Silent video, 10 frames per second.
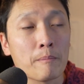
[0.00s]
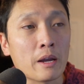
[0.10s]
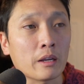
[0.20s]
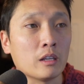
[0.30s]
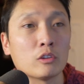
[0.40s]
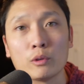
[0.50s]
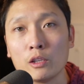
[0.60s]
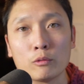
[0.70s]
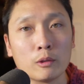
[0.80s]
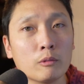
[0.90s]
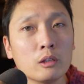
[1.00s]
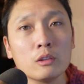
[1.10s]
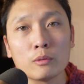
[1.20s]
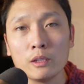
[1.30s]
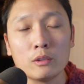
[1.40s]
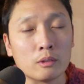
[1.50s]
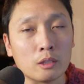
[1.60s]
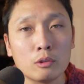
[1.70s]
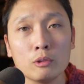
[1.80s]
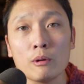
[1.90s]
back in 2021,
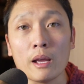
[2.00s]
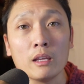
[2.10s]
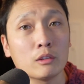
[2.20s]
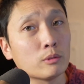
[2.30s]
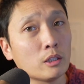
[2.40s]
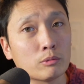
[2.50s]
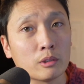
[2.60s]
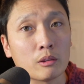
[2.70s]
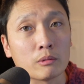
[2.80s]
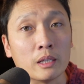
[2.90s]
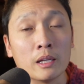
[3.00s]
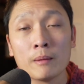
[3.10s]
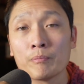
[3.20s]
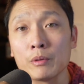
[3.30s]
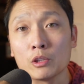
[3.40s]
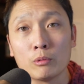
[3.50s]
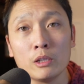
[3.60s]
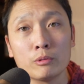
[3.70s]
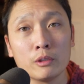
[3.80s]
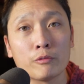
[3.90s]
2022, and 2023. But
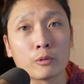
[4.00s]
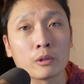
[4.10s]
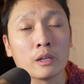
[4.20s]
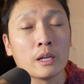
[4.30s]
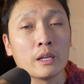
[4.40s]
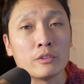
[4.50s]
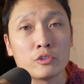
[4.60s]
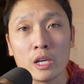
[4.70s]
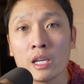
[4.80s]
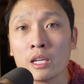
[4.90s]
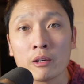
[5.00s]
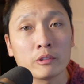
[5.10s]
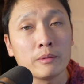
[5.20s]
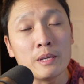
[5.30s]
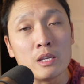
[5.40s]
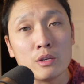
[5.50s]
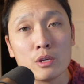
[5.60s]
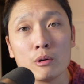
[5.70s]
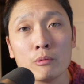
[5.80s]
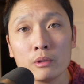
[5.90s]
2024 is shaking out to be
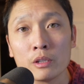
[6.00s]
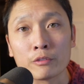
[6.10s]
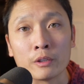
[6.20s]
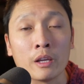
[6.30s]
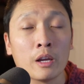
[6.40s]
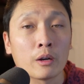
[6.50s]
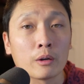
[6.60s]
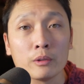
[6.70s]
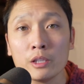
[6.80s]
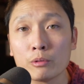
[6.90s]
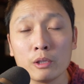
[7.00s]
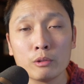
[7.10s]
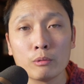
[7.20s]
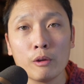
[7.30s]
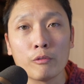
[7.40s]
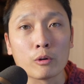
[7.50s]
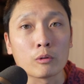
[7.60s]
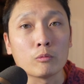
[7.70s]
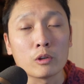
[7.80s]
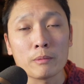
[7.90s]
no different. Early 2024,
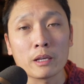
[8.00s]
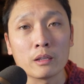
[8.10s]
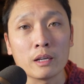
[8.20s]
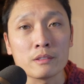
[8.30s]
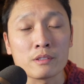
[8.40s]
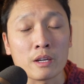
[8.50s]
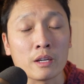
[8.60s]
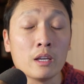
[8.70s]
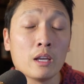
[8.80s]
one of my clients and I